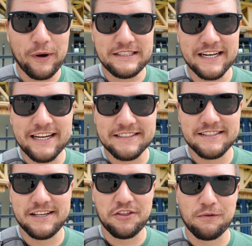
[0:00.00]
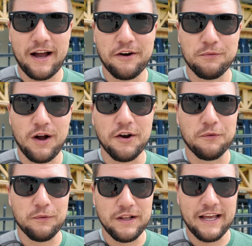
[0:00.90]
We didn't get to see the ride
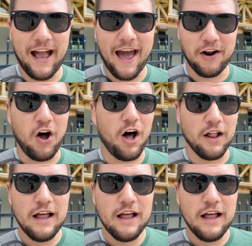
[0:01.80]
run really at all,